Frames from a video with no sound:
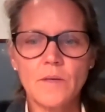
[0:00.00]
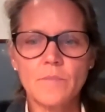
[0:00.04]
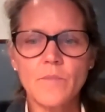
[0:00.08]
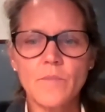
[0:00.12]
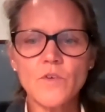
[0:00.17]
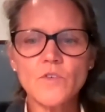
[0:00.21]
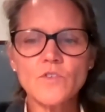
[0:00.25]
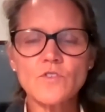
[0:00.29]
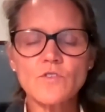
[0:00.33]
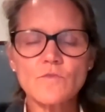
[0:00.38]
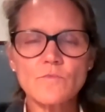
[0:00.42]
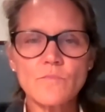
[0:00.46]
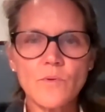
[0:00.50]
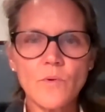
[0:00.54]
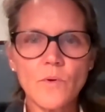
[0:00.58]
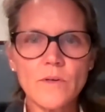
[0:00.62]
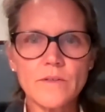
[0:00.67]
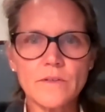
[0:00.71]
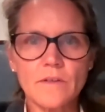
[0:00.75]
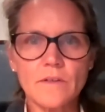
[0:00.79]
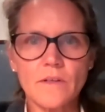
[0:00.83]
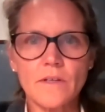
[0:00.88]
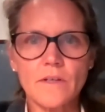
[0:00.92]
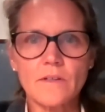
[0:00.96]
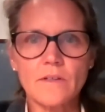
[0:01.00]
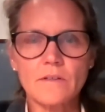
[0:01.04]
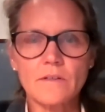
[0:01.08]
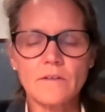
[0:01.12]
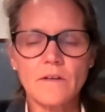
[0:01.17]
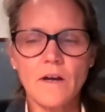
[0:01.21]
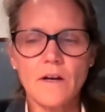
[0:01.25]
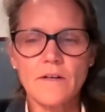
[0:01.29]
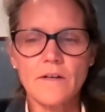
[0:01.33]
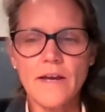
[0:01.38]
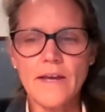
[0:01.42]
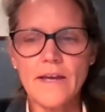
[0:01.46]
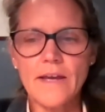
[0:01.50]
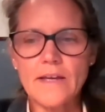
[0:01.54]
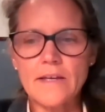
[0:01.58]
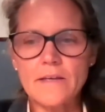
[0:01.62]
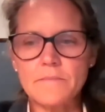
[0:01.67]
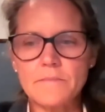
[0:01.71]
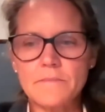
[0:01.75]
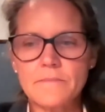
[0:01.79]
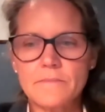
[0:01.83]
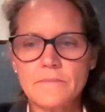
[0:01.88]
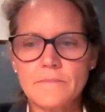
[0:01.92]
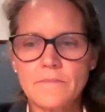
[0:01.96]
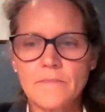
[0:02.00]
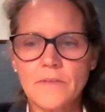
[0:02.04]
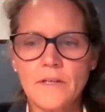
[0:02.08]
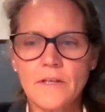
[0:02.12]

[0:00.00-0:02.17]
Most importantly, our aim